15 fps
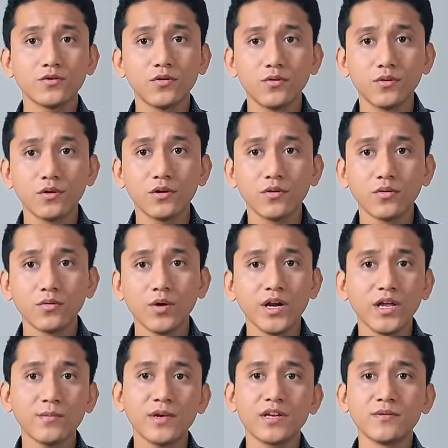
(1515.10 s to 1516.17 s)
So
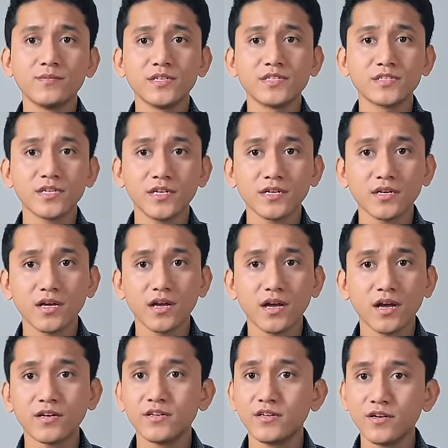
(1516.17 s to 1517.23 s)
when I made a mistake,
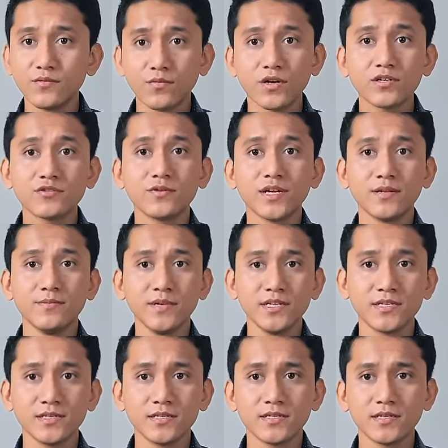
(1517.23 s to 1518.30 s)
I didn't want to
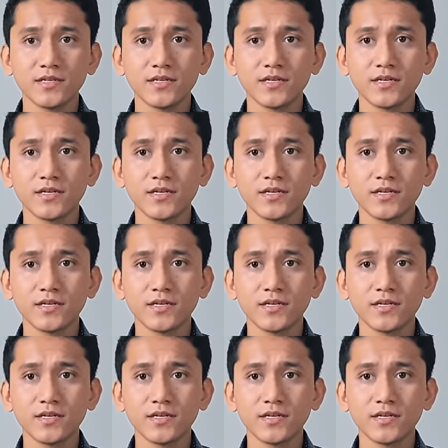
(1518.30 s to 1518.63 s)
admit it.